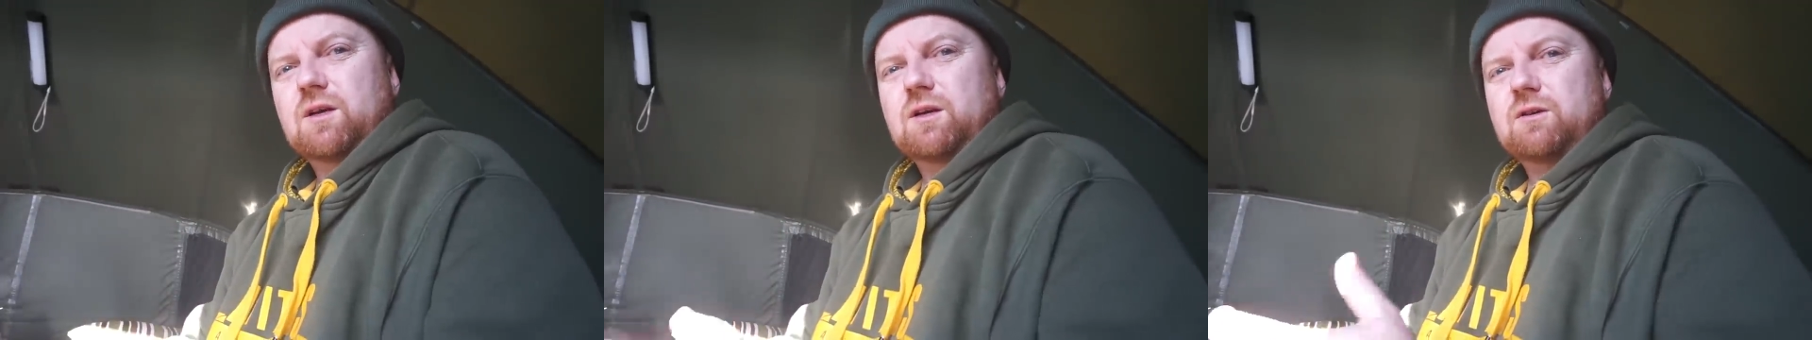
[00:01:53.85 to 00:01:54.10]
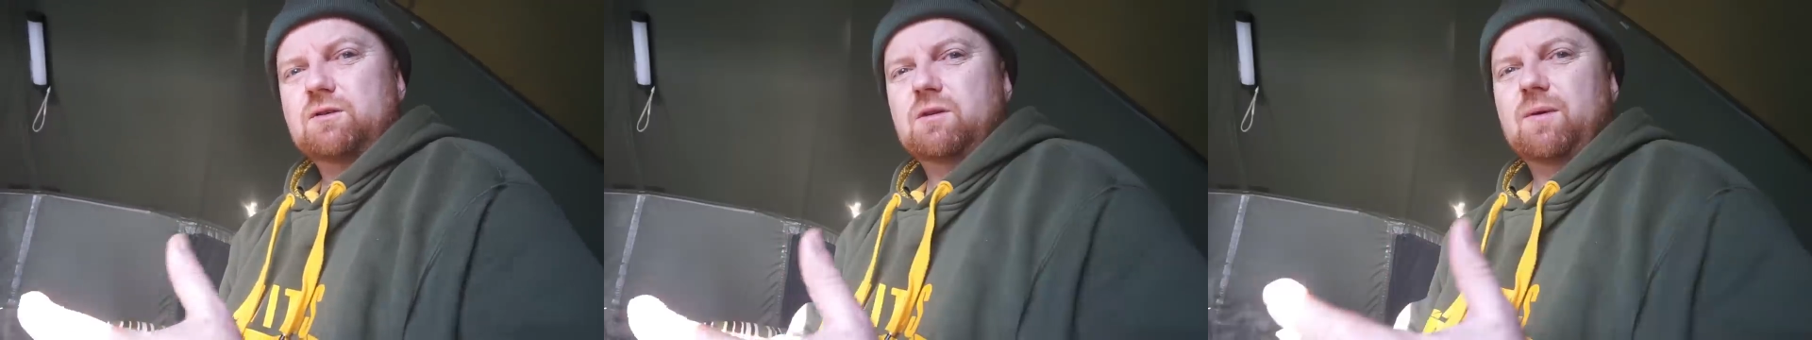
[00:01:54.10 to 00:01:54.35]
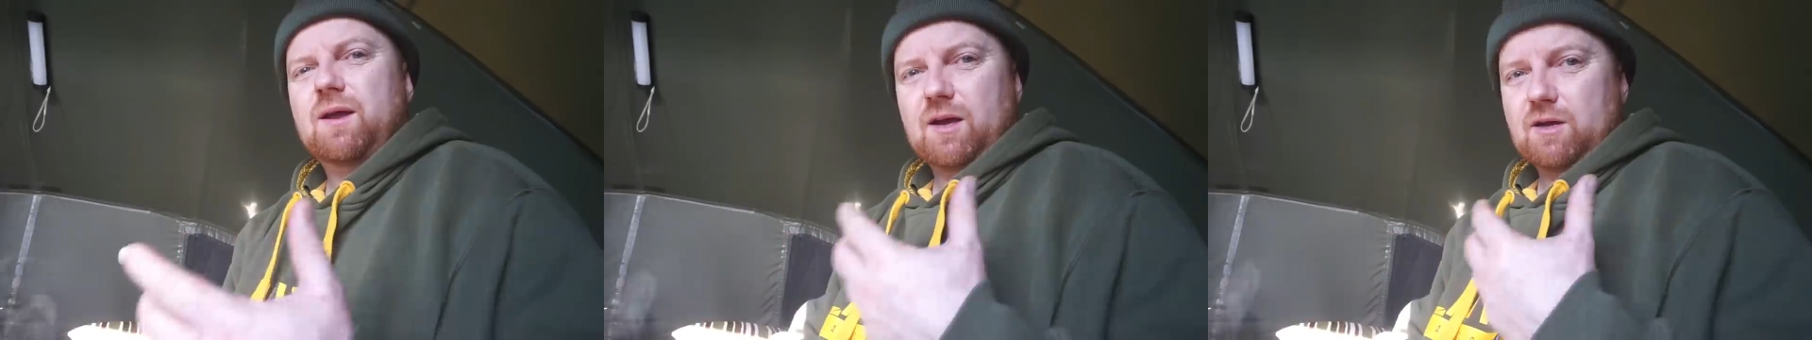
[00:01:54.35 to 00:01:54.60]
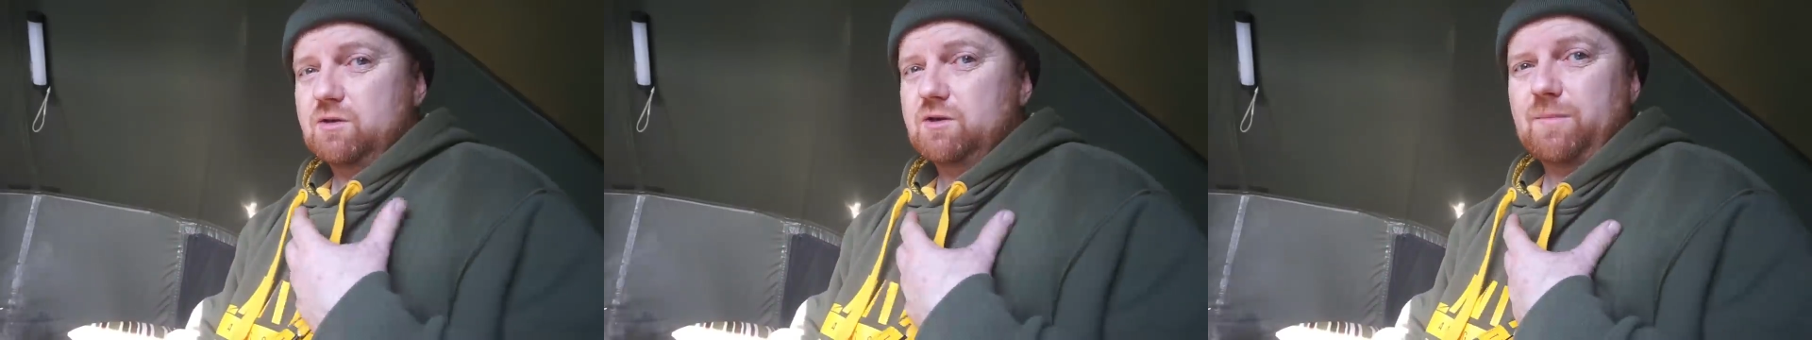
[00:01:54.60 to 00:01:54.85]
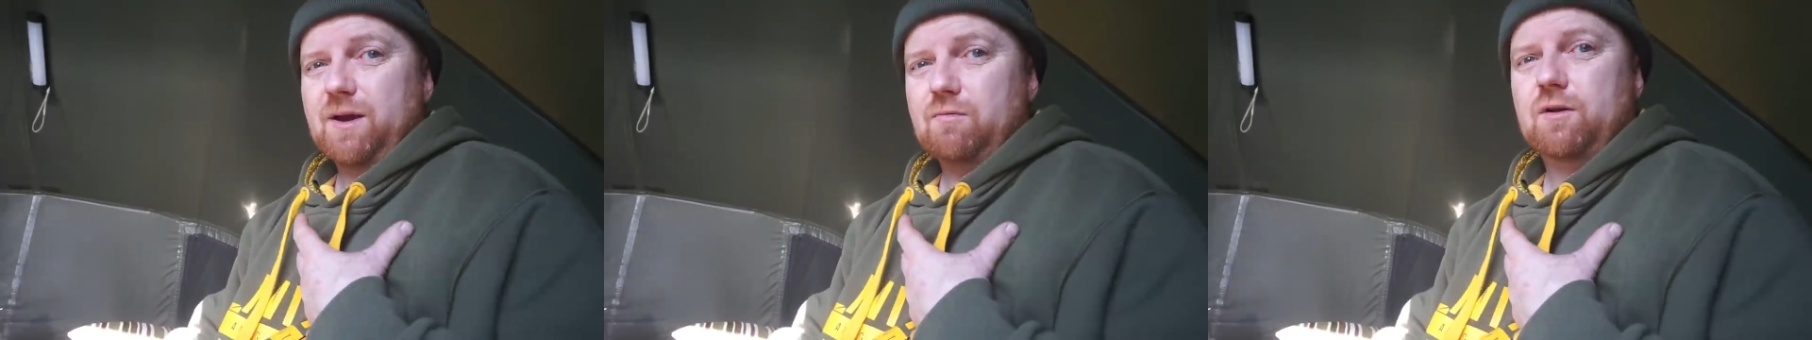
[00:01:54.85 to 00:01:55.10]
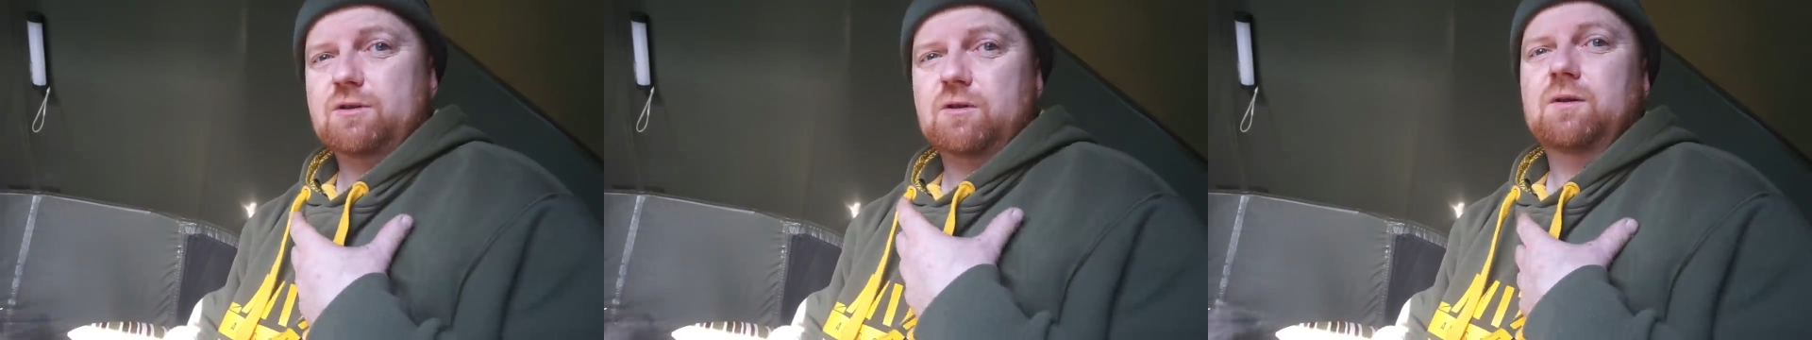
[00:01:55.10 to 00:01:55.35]
I used to make used to make
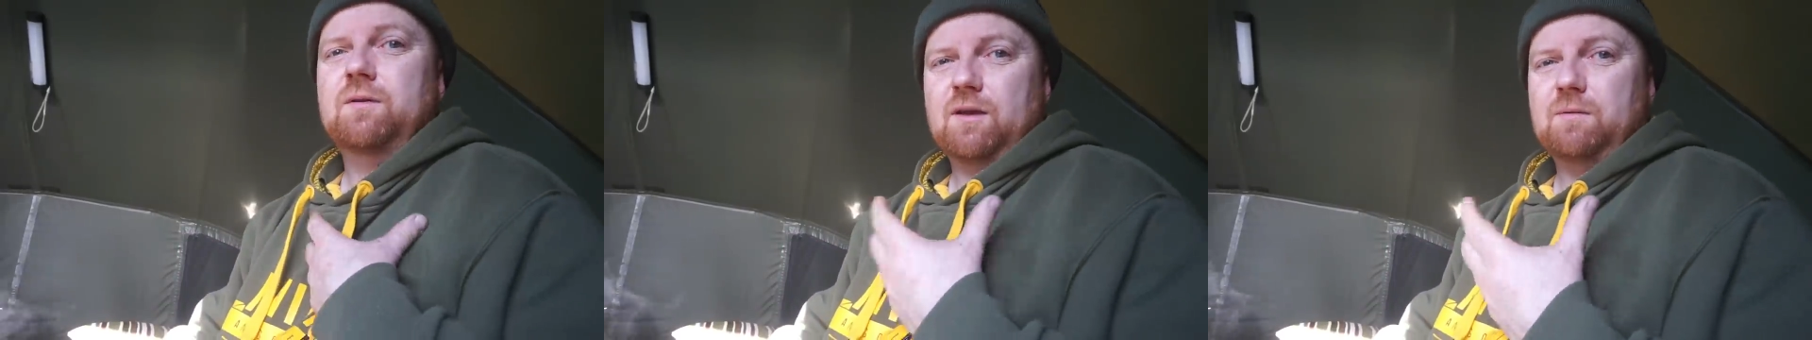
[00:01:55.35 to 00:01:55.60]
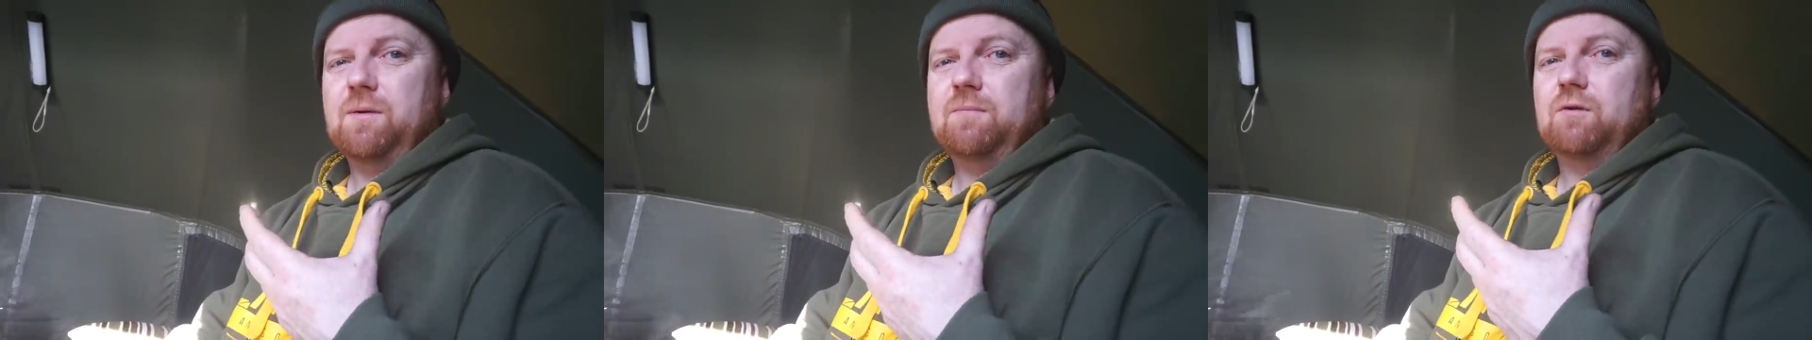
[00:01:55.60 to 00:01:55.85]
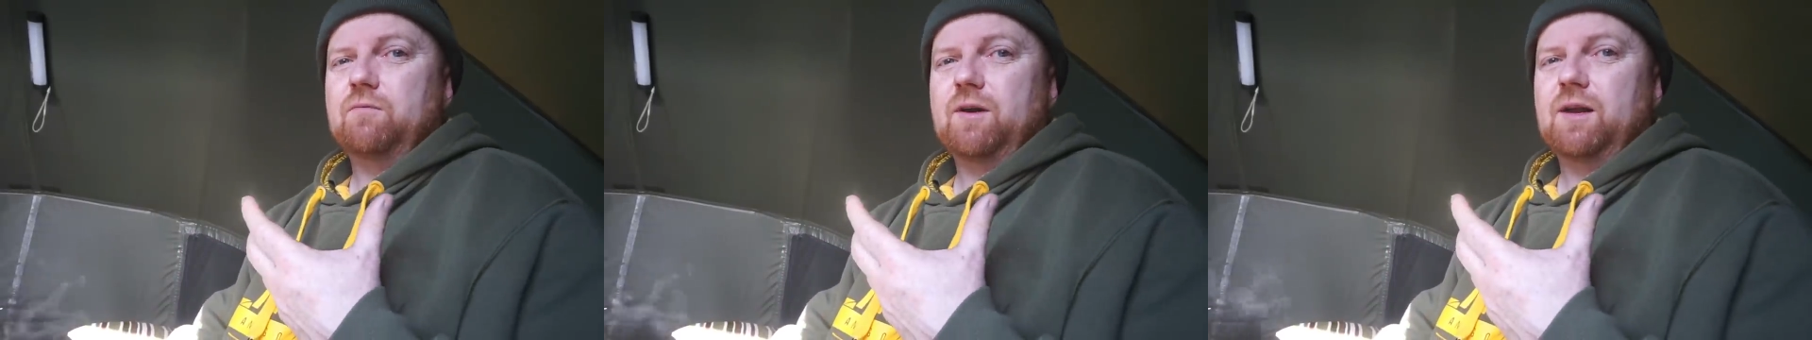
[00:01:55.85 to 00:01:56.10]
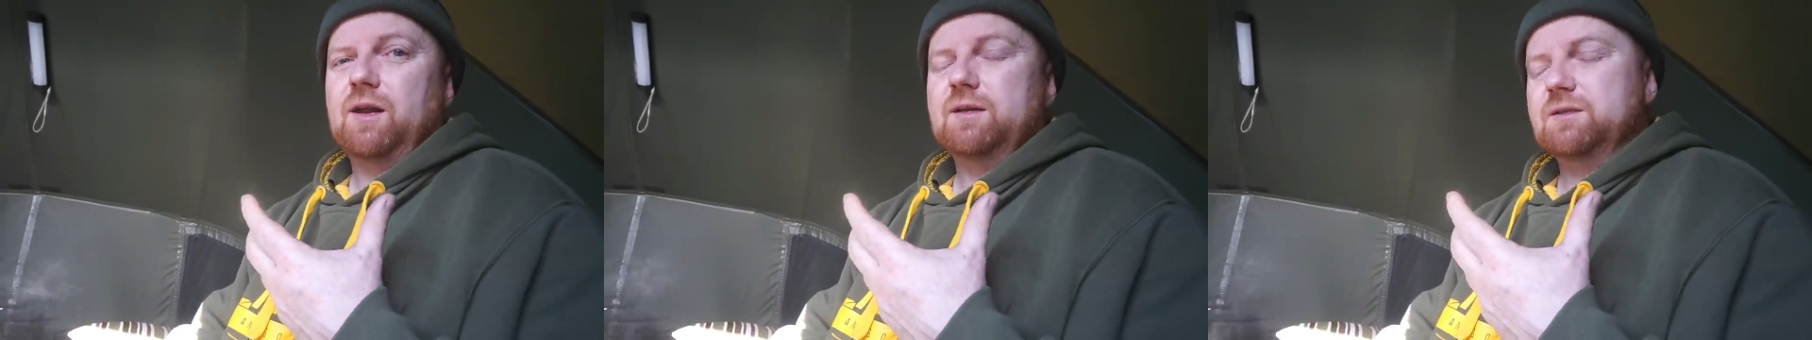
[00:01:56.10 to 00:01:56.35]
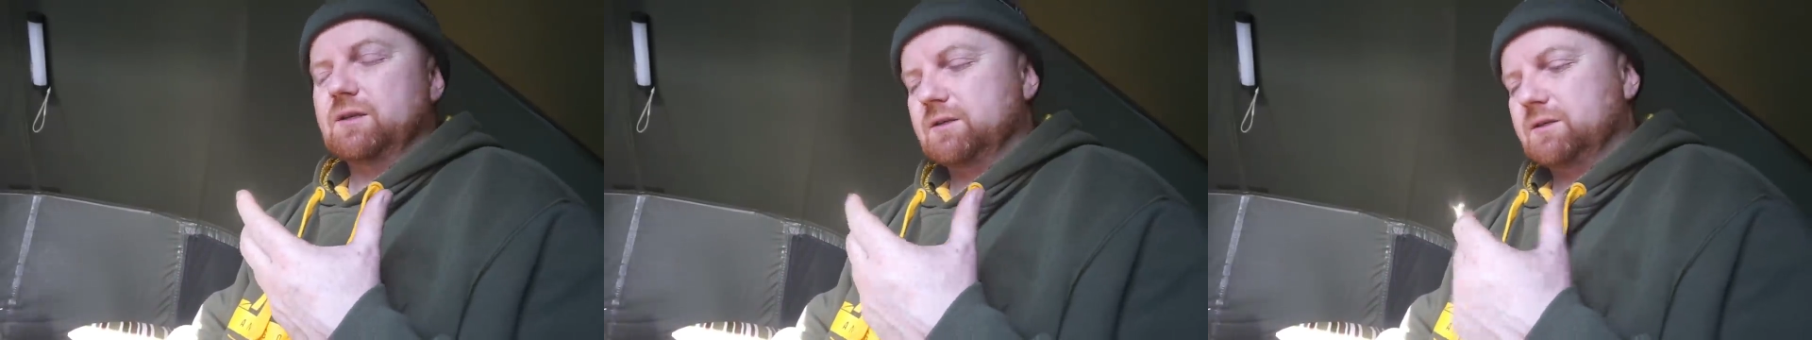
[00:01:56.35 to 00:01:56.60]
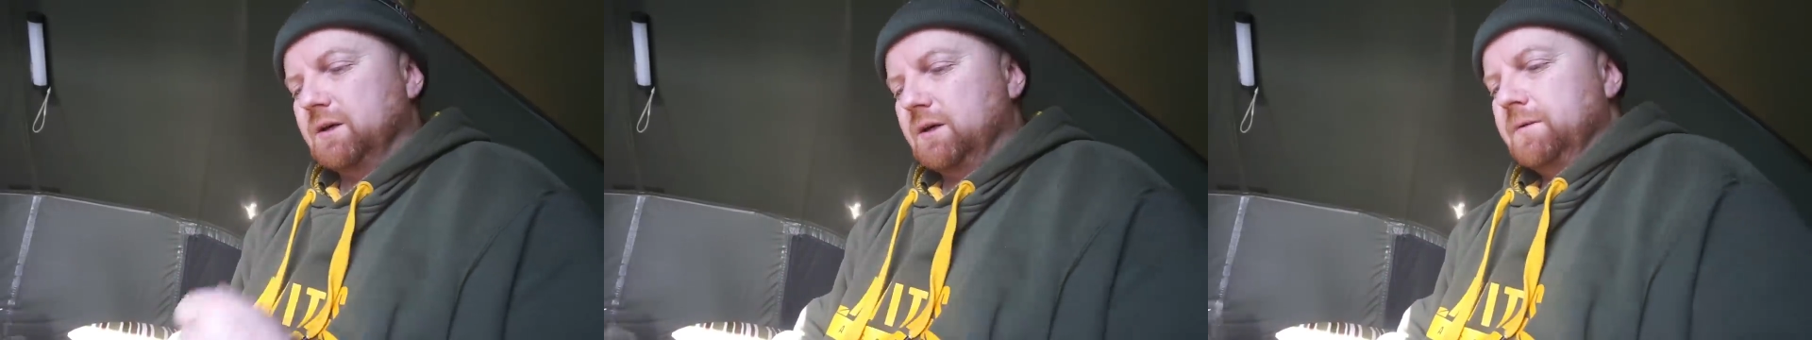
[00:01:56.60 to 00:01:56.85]
rods. People don't realise this.